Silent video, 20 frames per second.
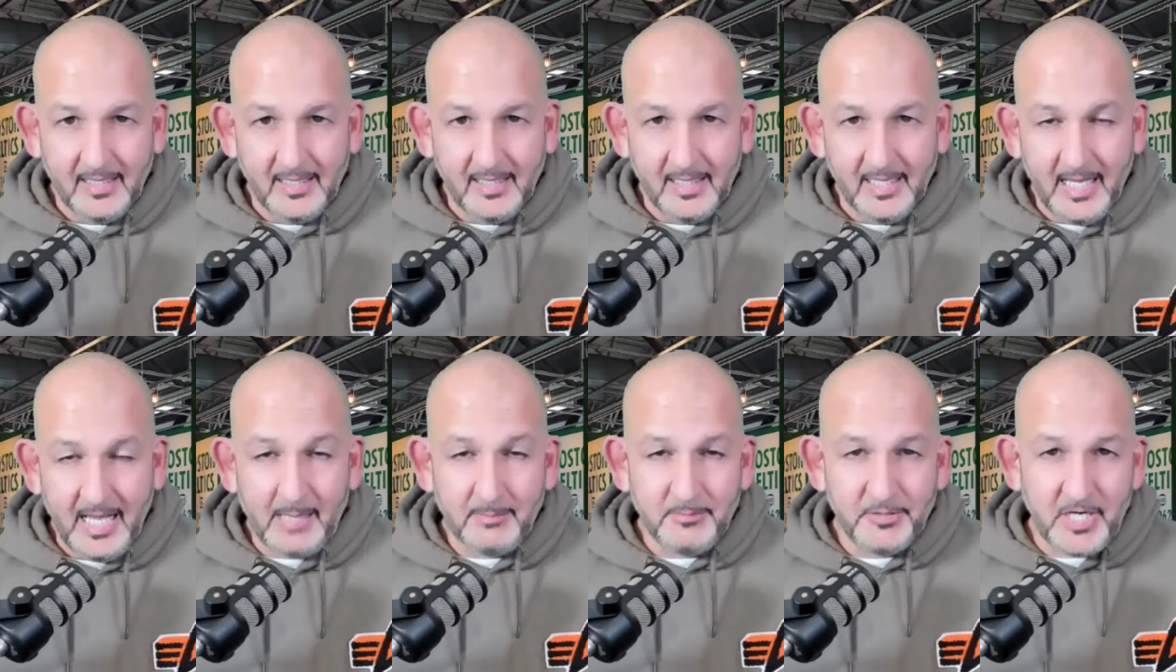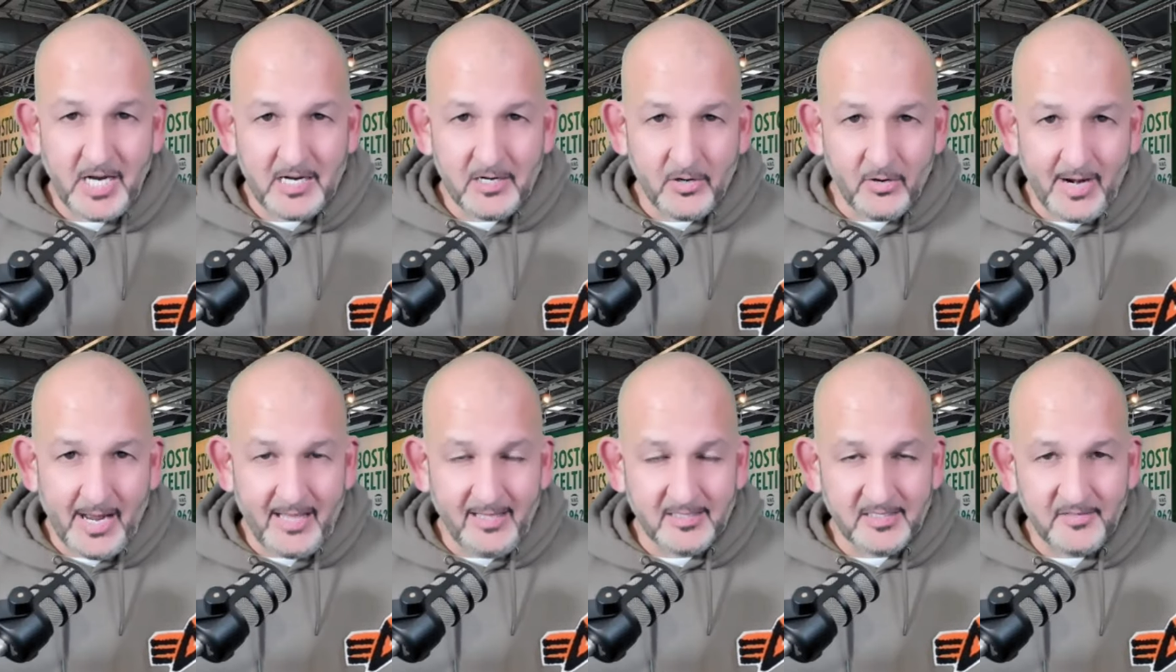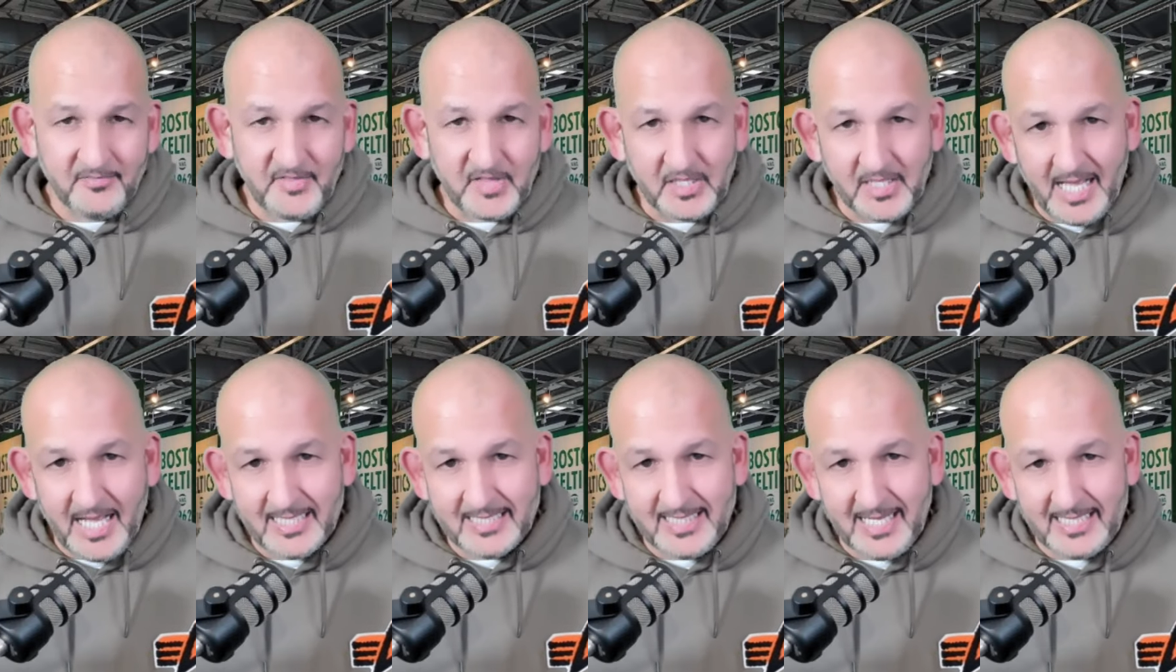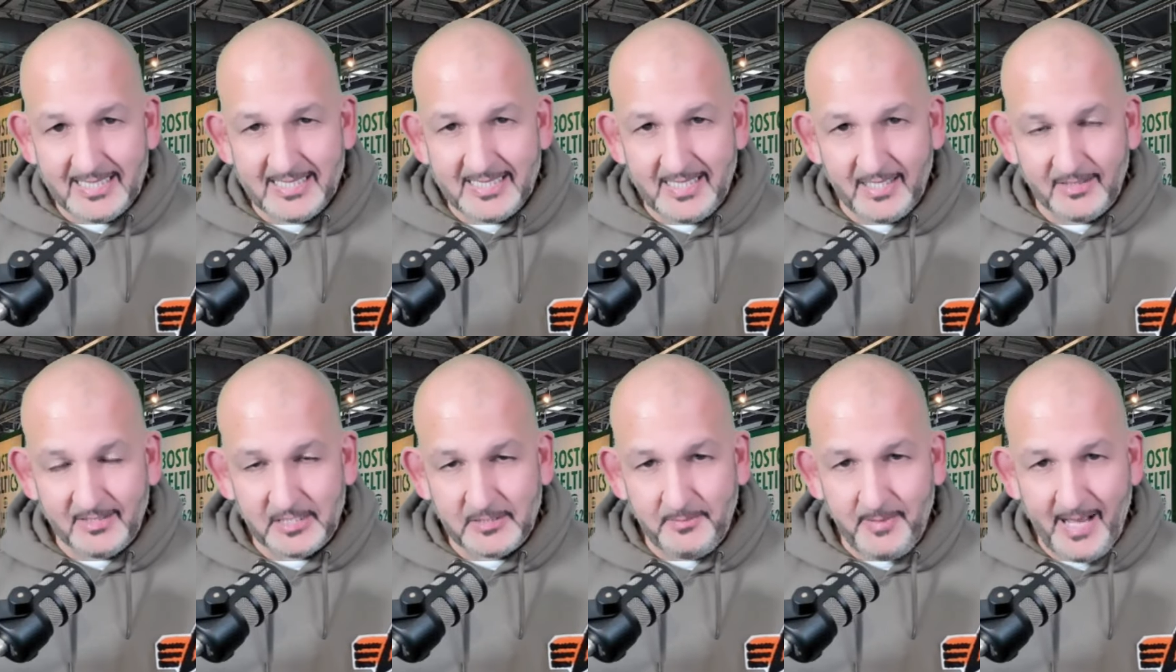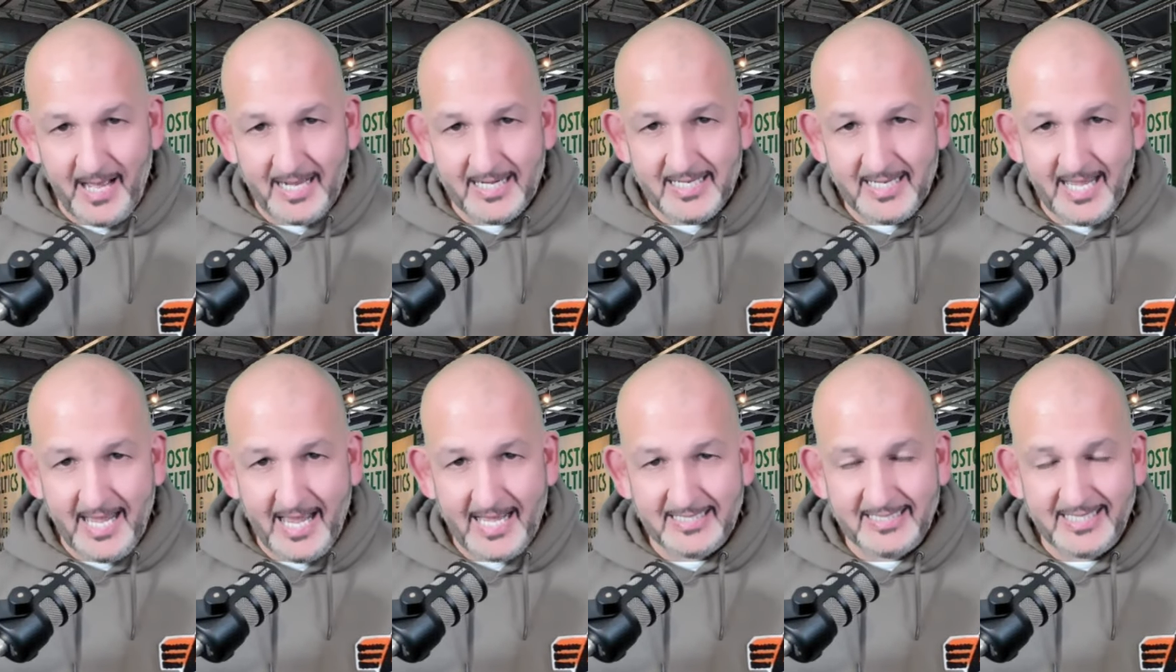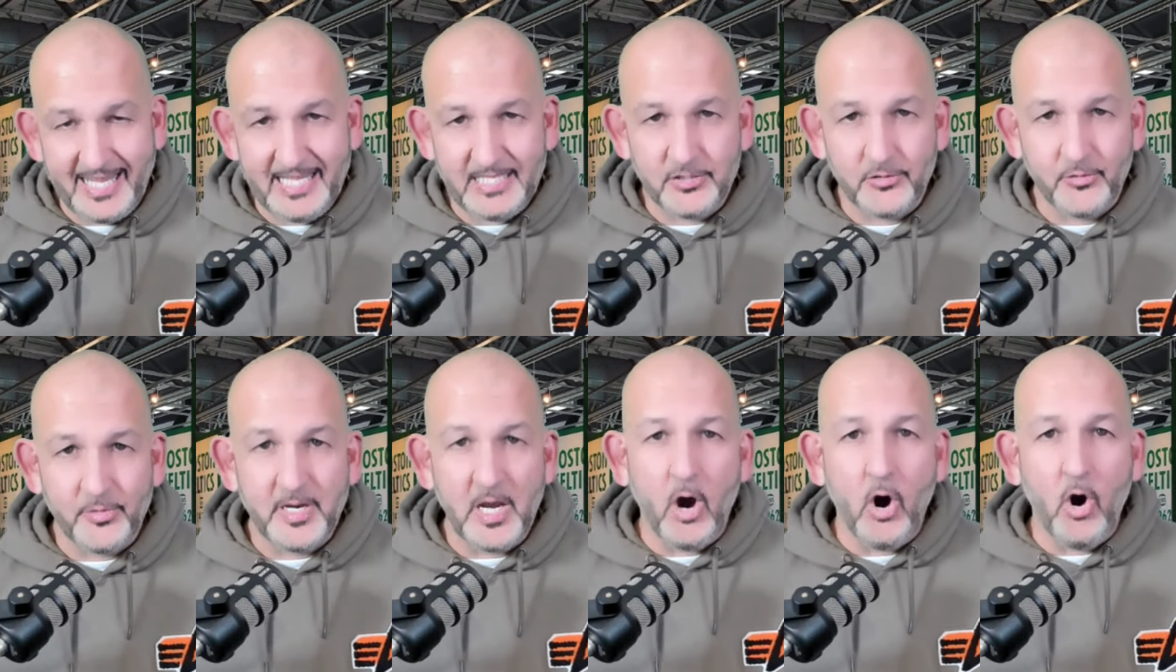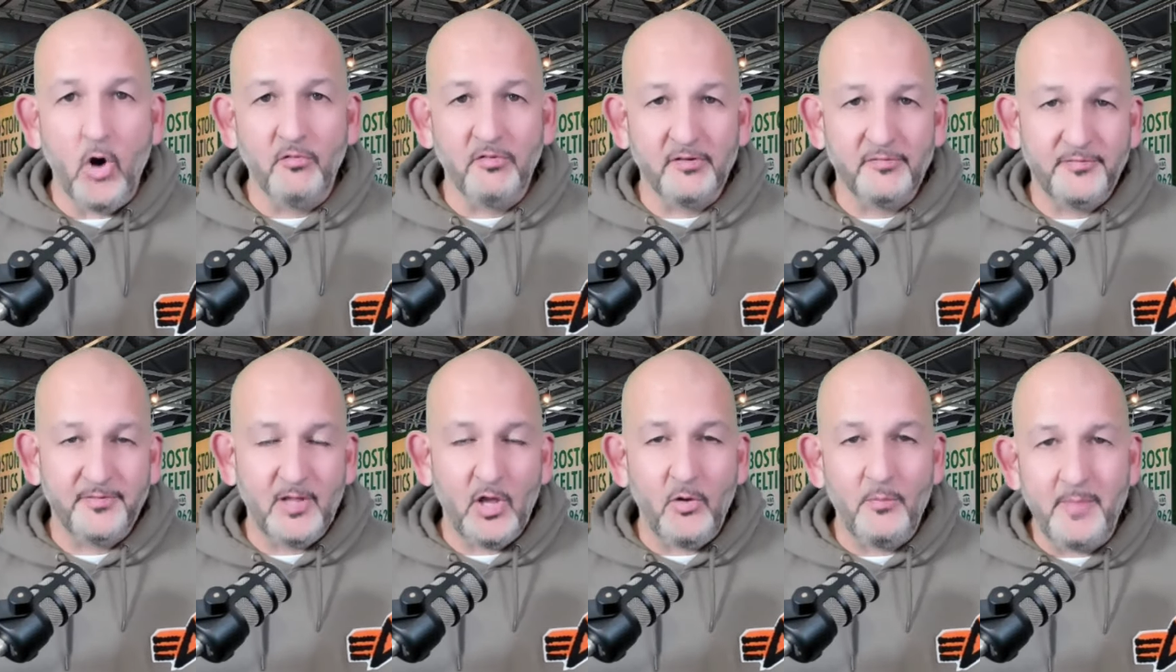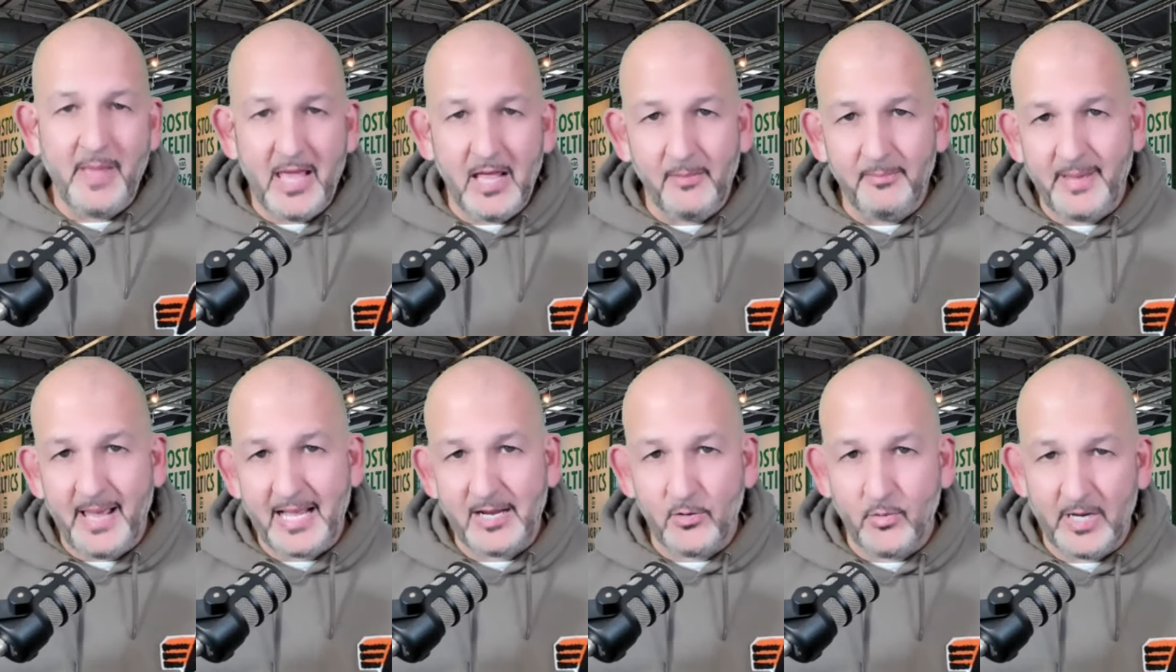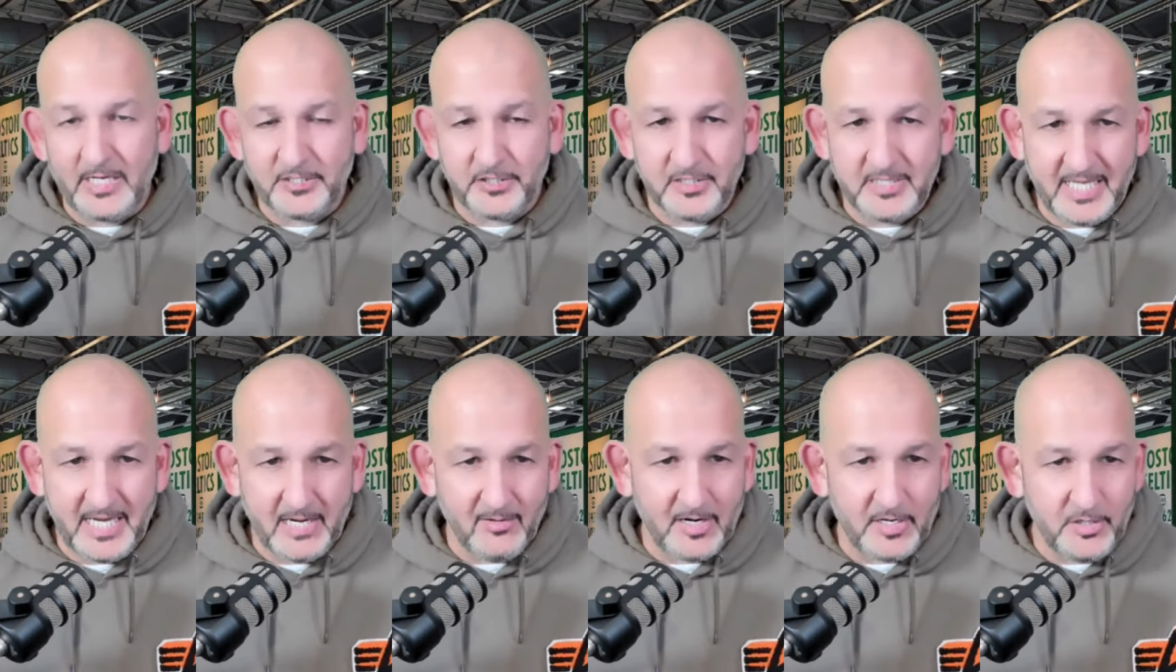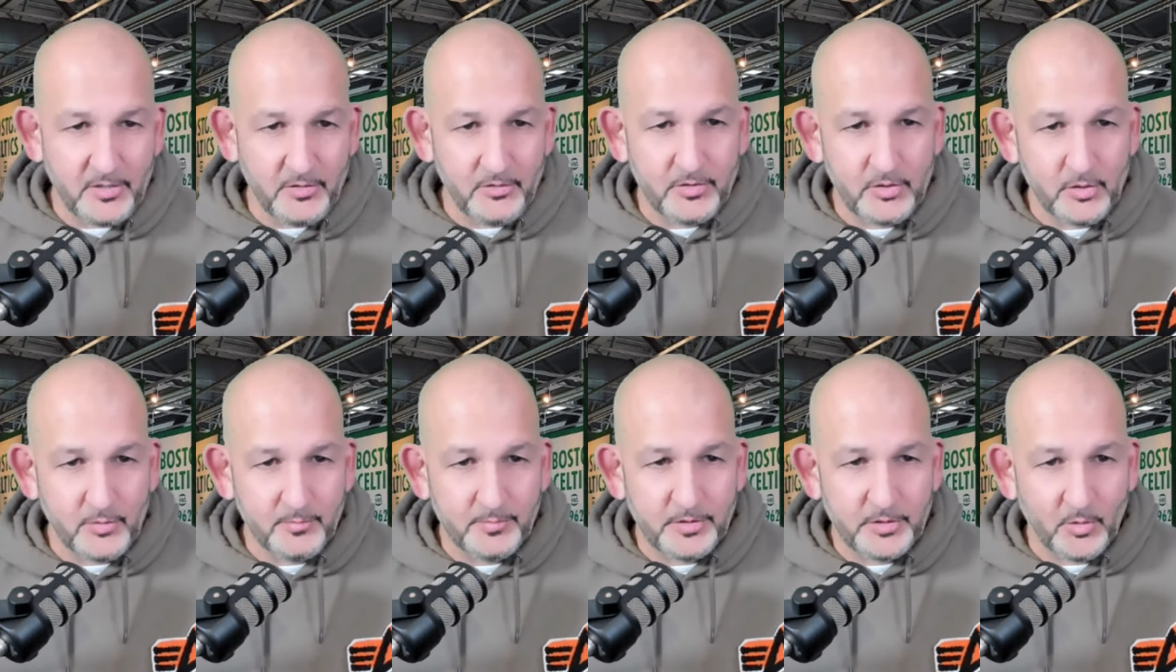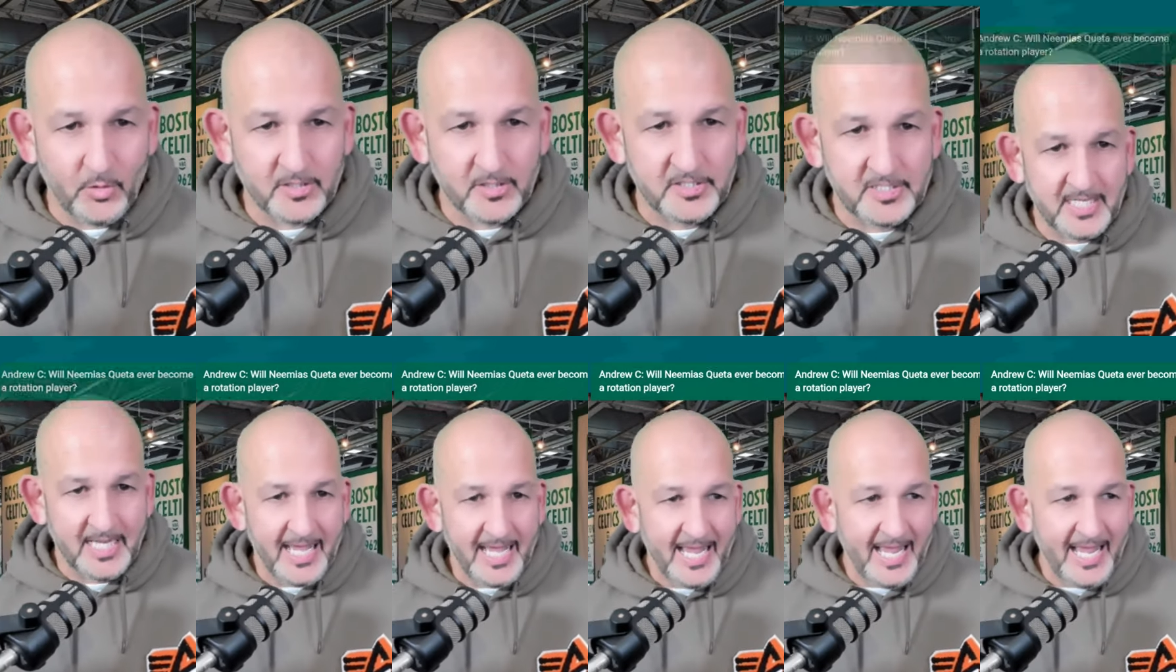I'm John Karalis of the Locked On Celtics podcast, answering overflow mailbag questions here on YouTube Shorts.